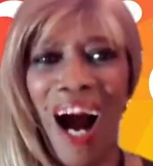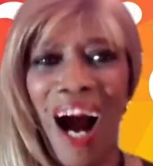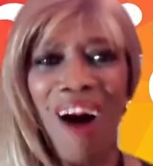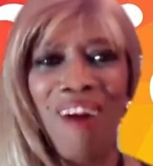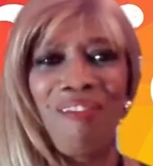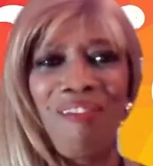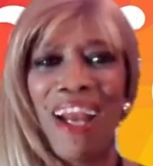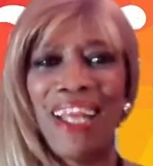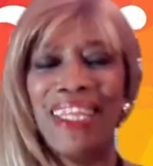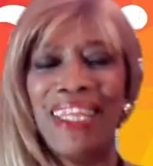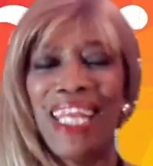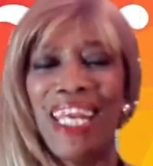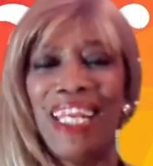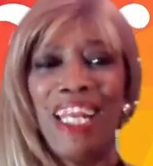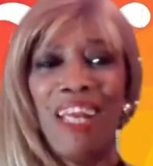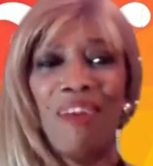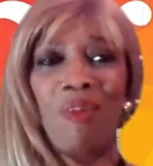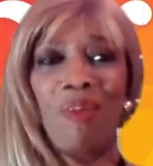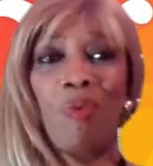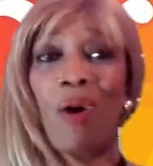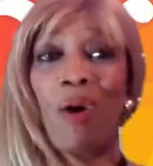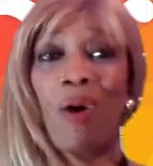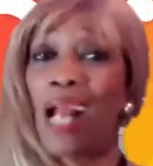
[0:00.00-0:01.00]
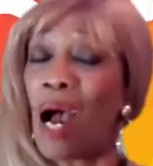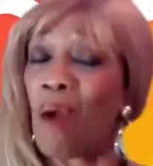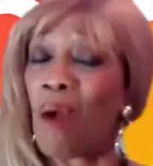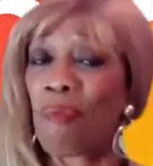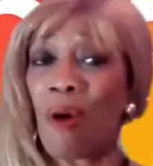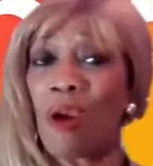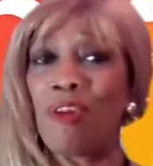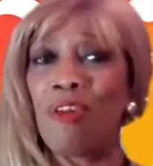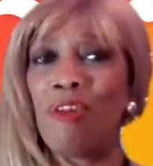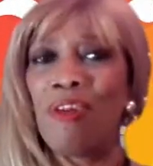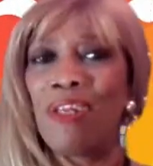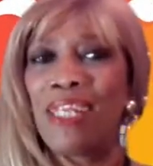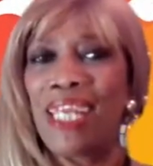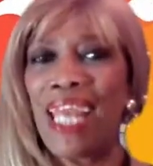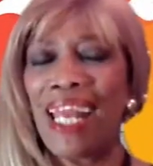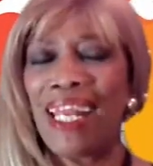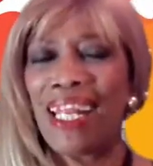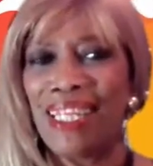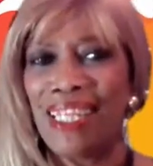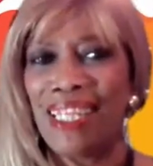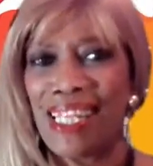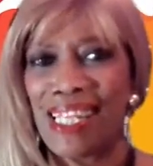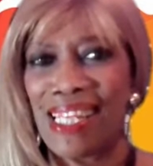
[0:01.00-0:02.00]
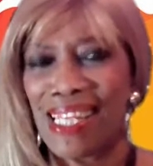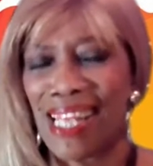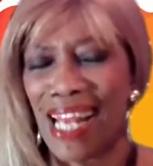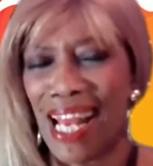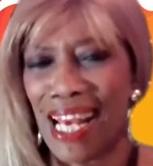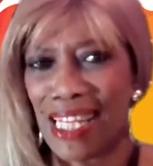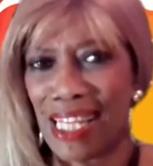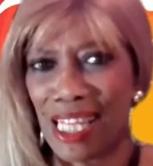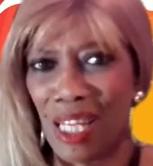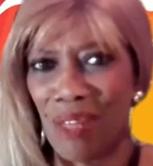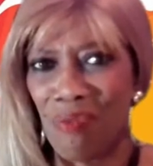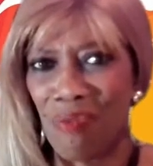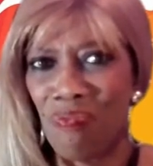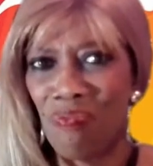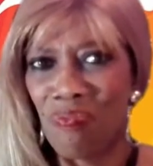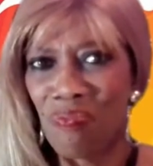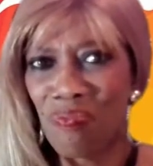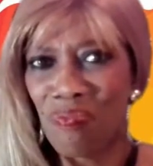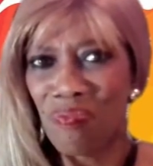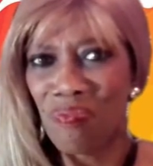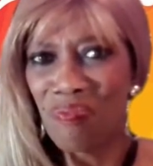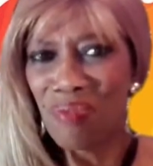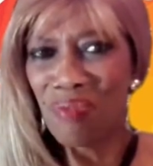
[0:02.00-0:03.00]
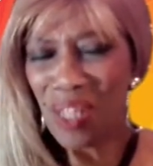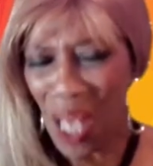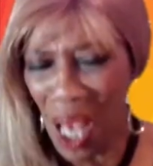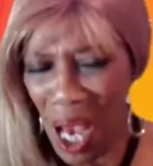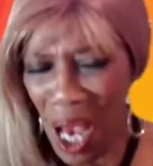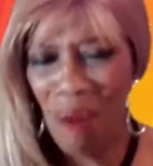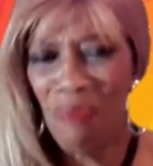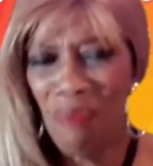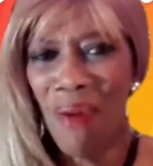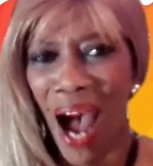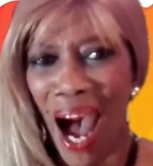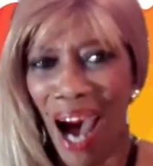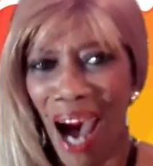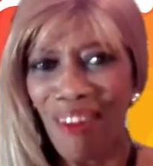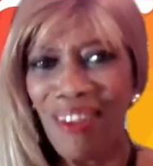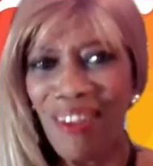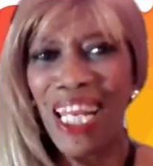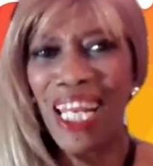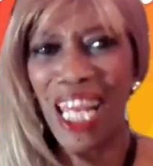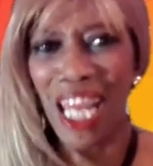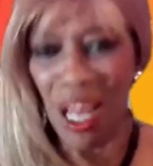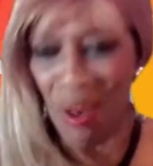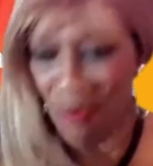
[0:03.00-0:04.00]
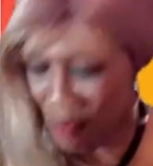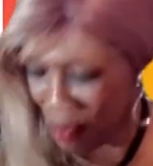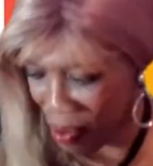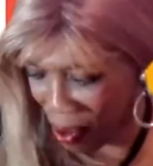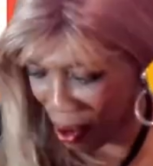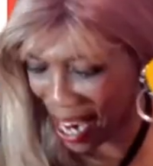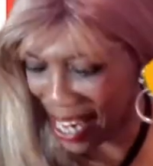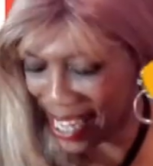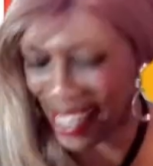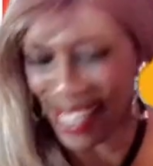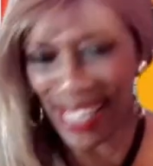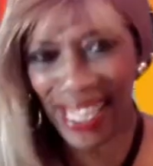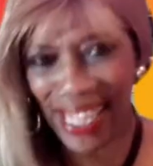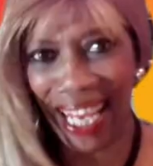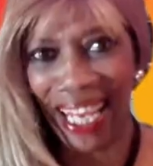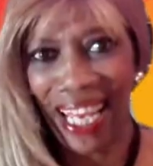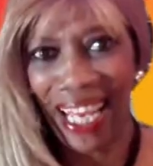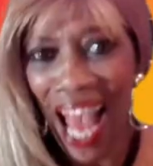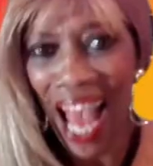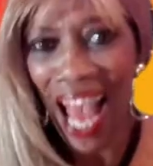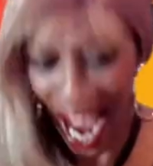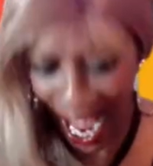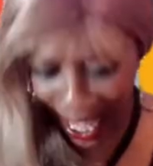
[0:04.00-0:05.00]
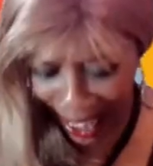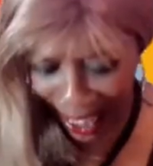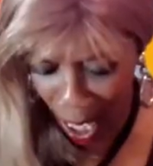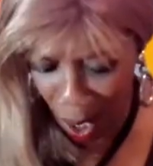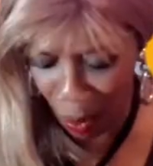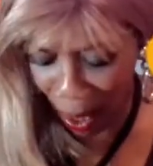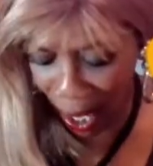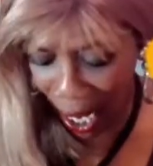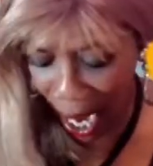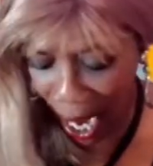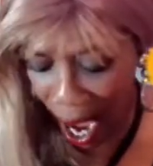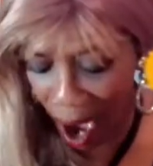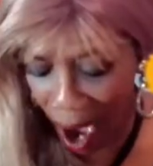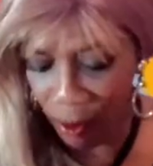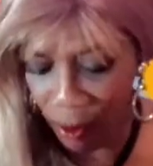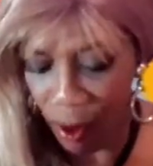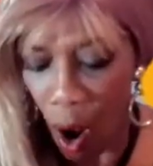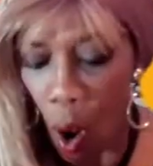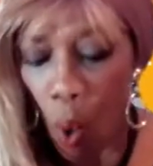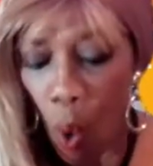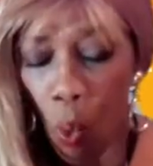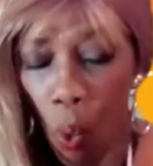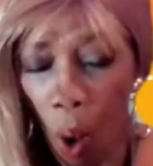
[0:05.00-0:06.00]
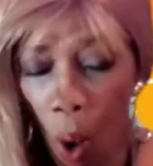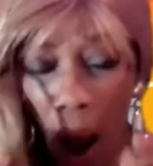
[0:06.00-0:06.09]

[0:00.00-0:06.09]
All right, then, everyone, I pray you're getting this lesson about embracing. I think we have